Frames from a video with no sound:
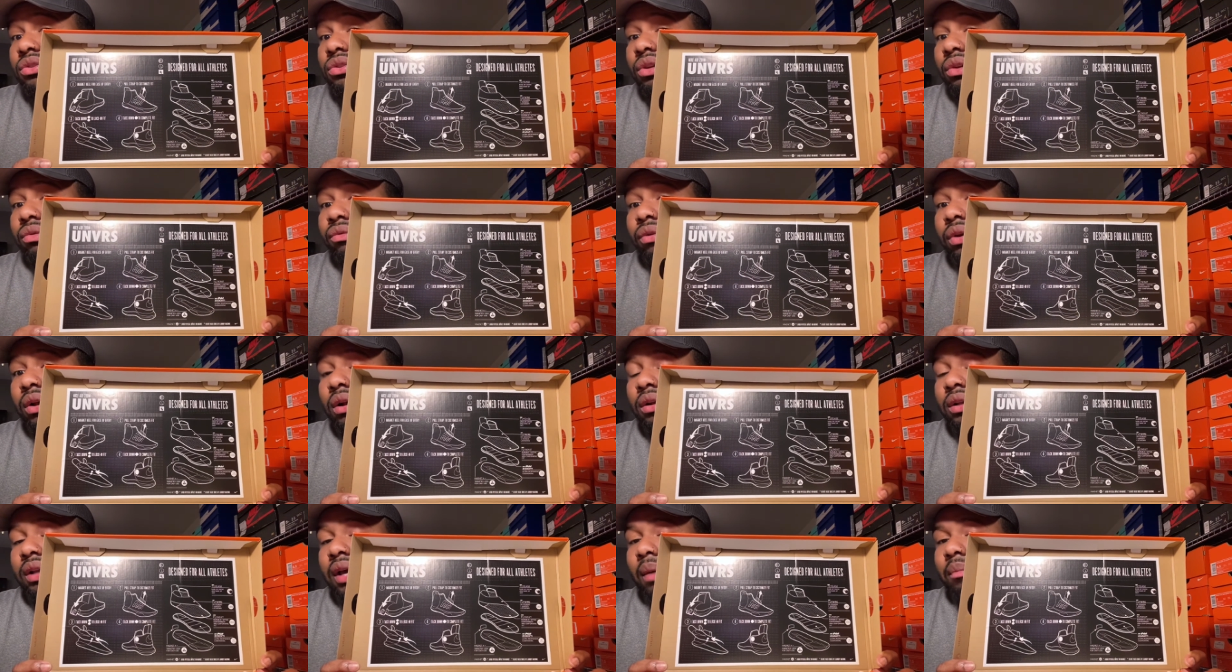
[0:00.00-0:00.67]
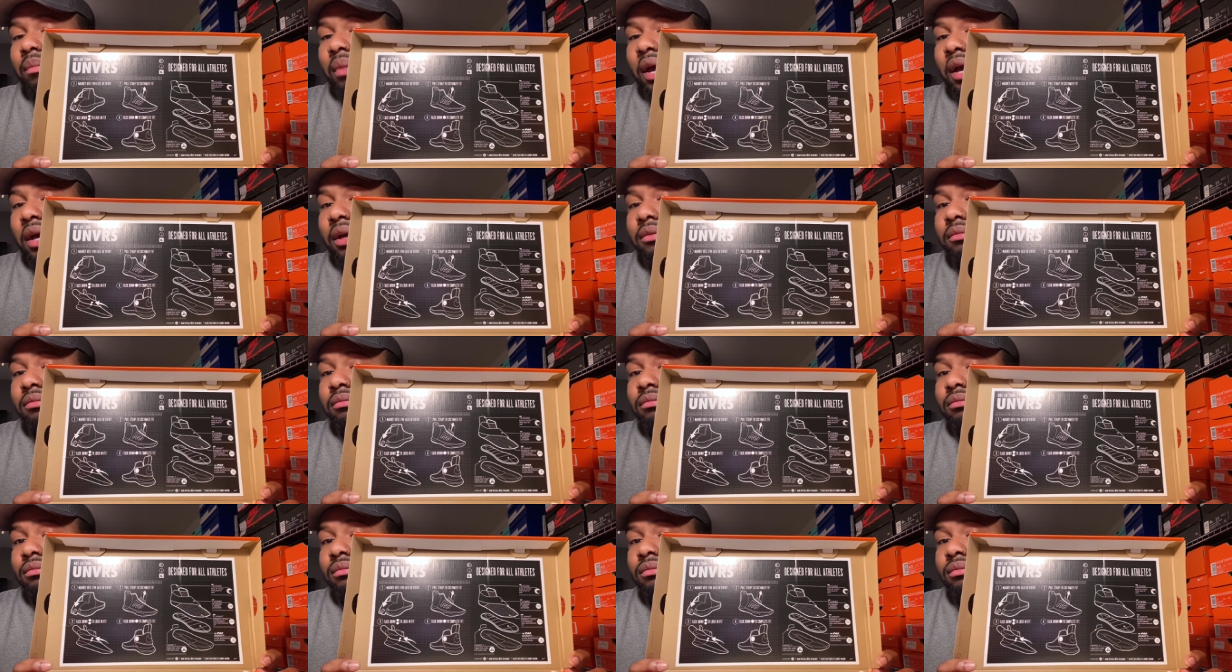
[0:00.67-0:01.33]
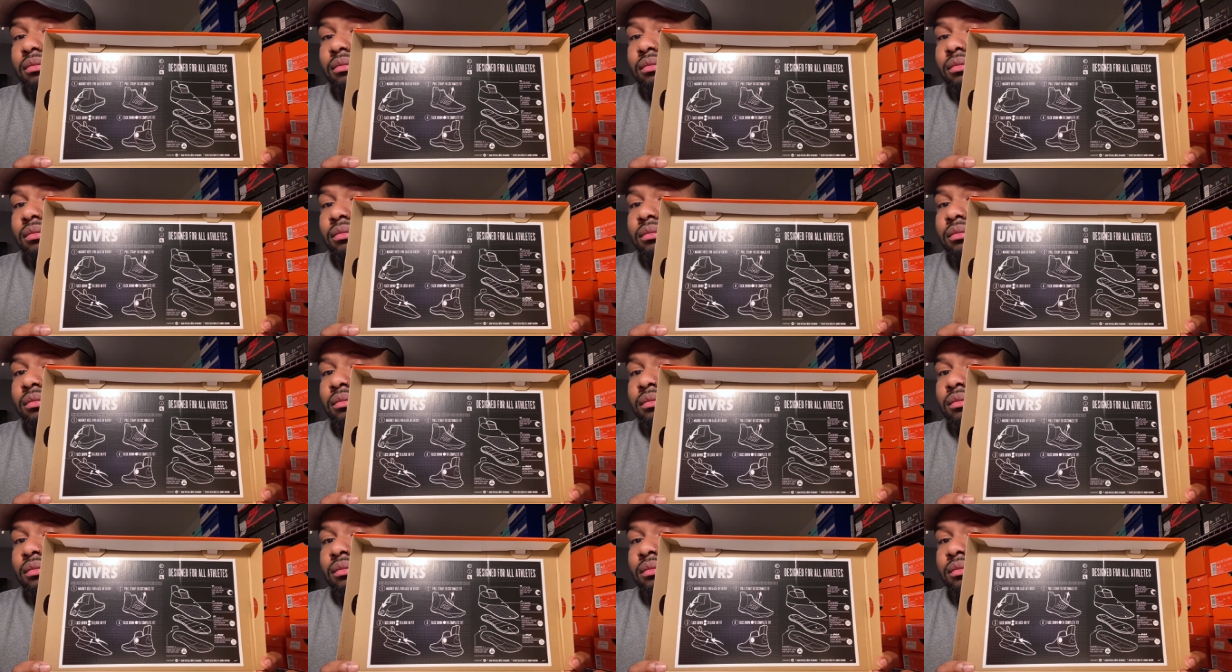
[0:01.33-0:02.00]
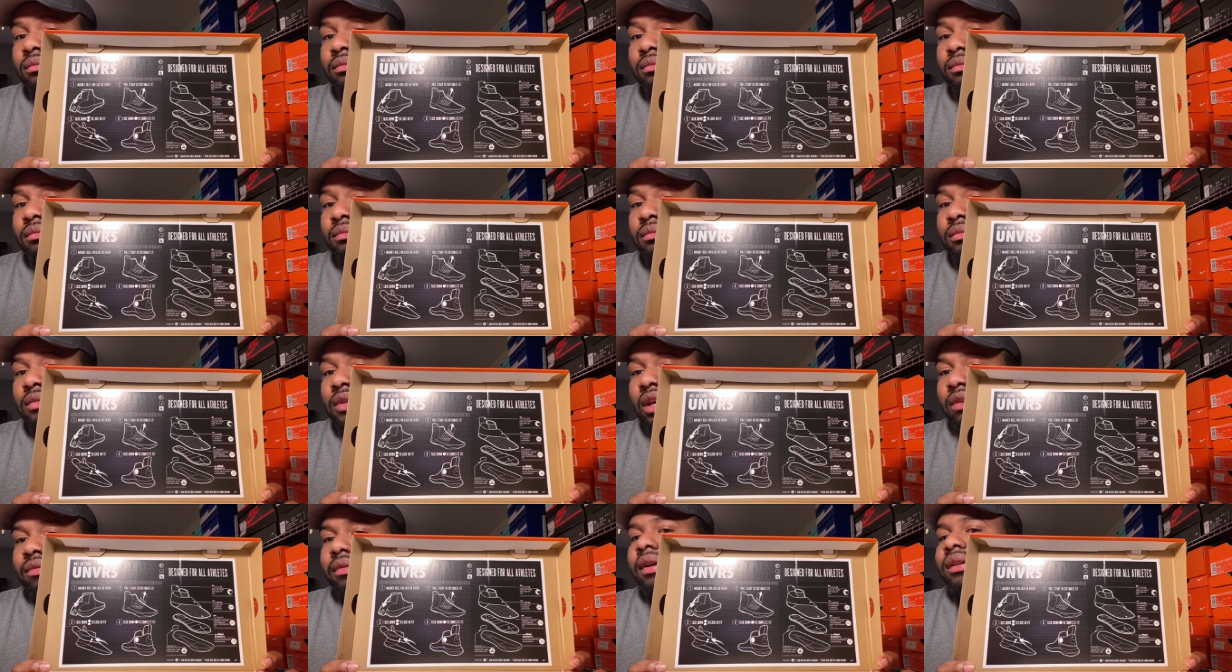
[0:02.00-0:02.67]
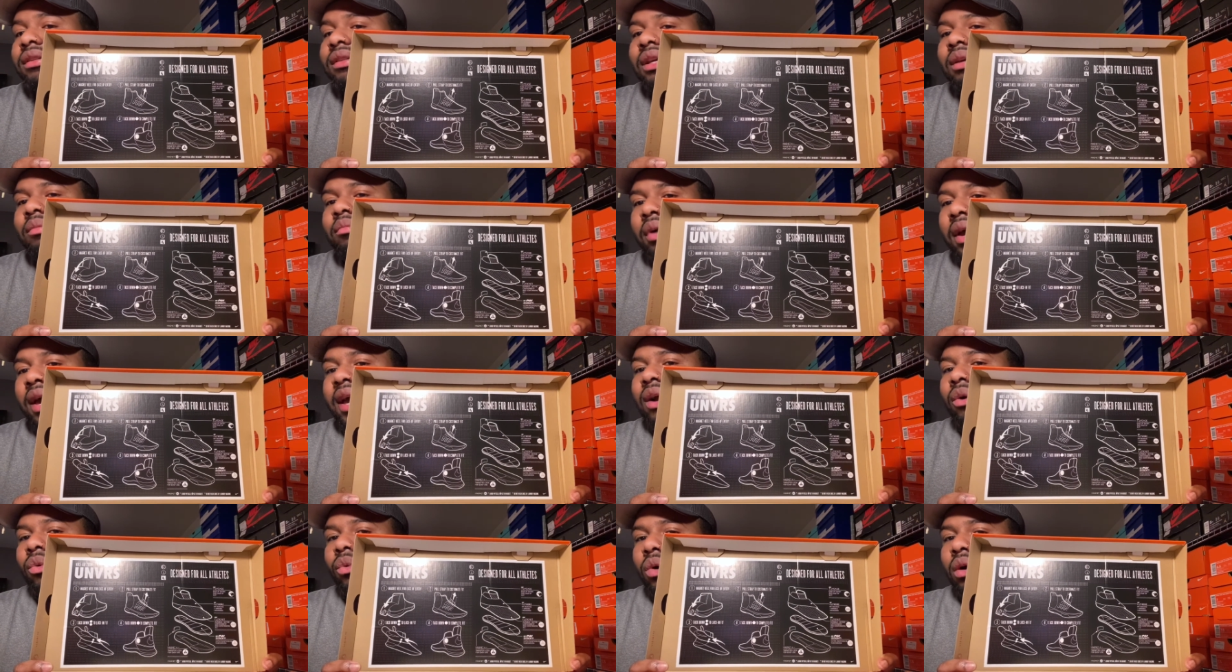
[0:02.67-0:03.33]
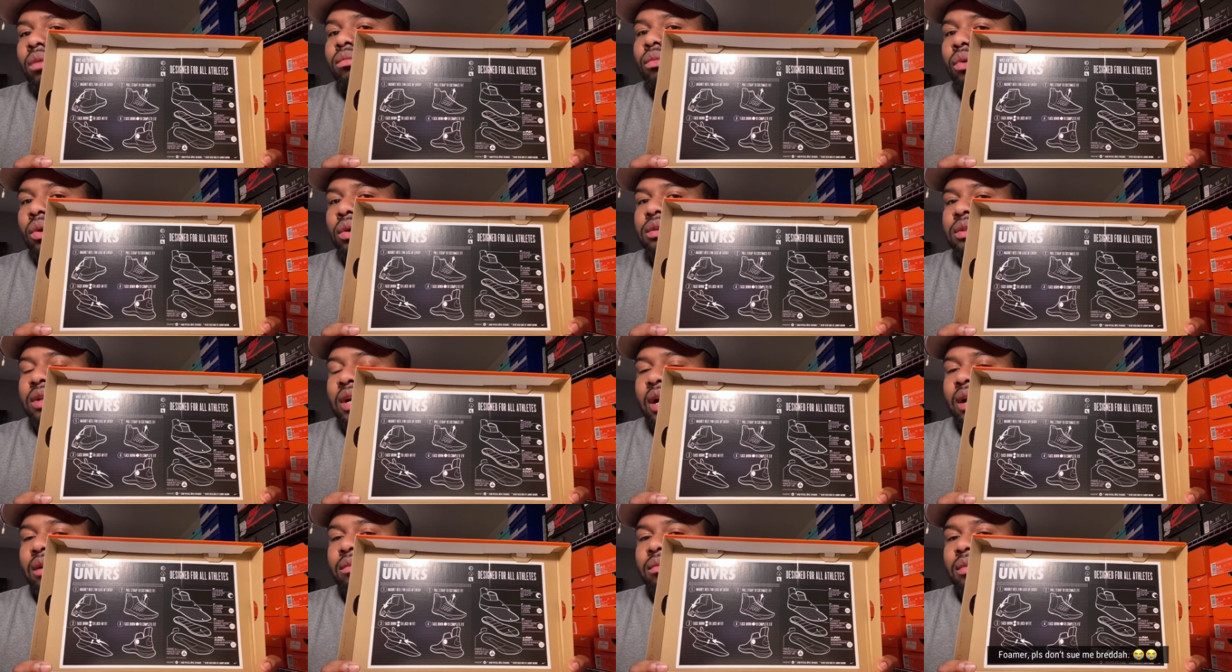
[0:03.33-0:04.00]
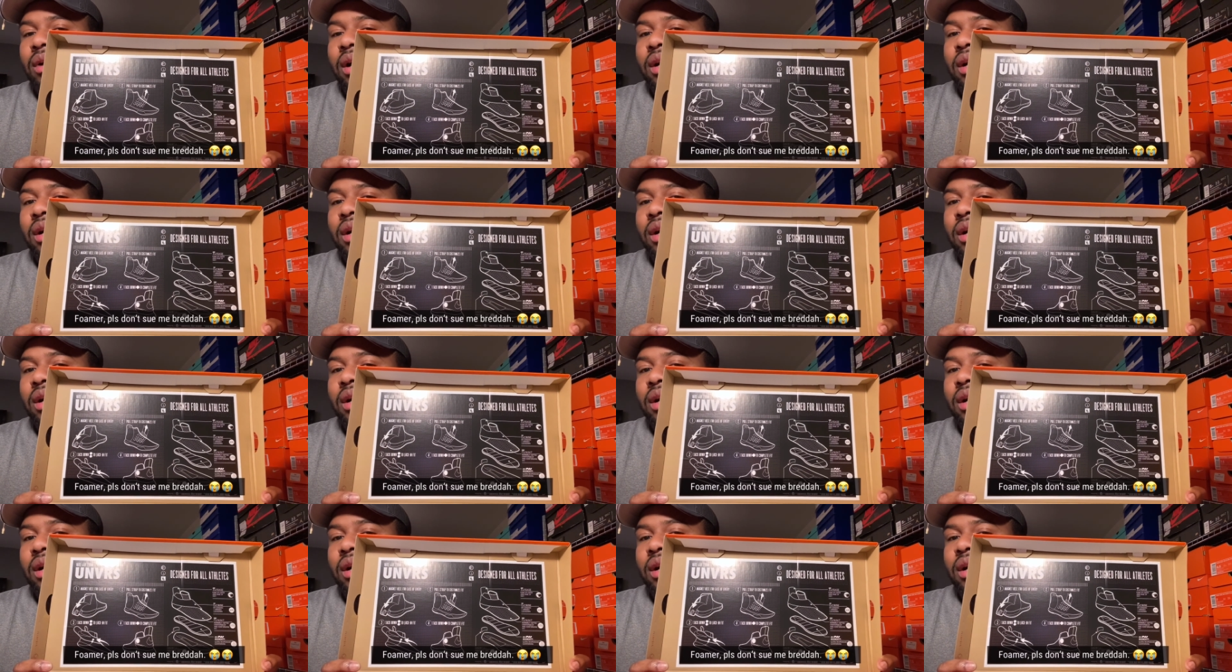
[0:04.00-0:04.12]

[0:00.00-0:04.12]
can read on that bang. If I say bang one more time, I